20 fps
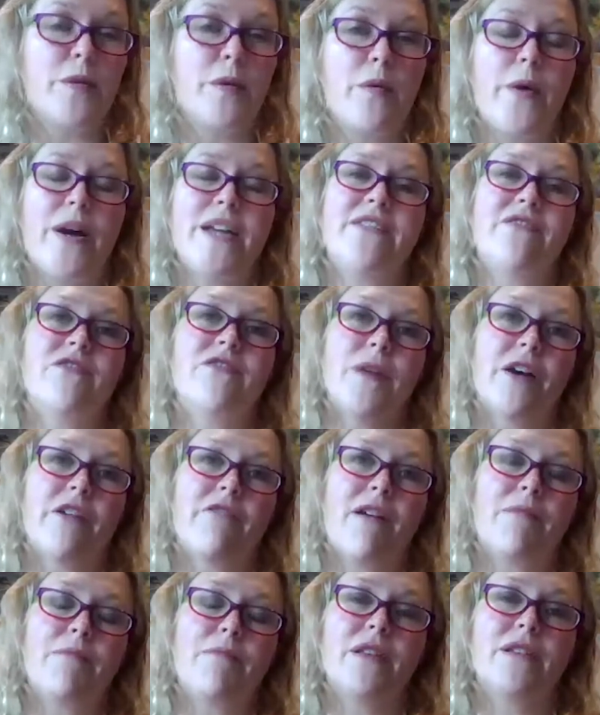we were waiting for my
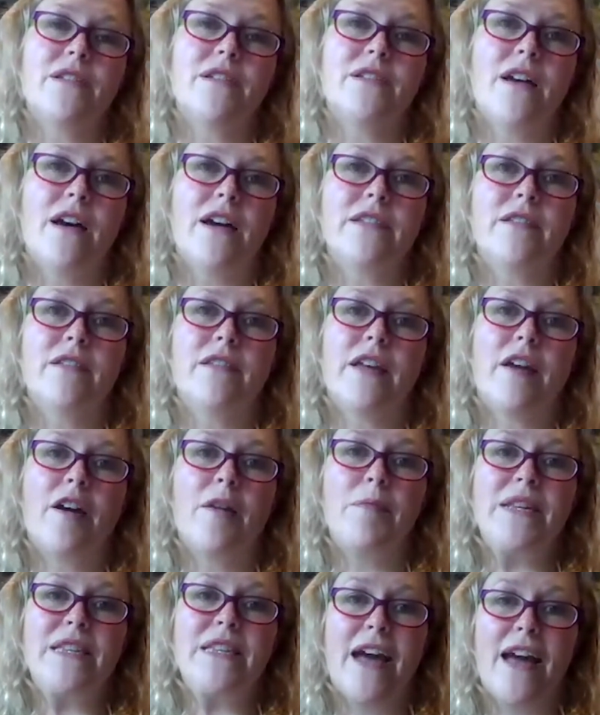grandmother to die so they
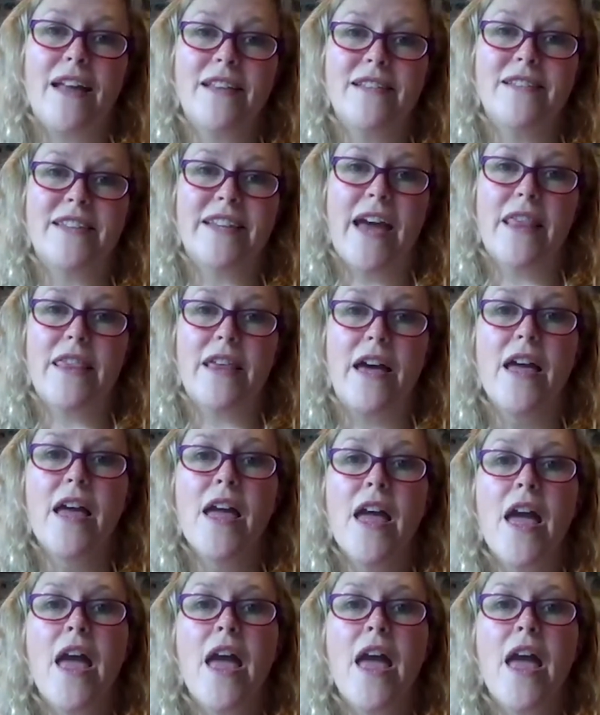could be scattered together.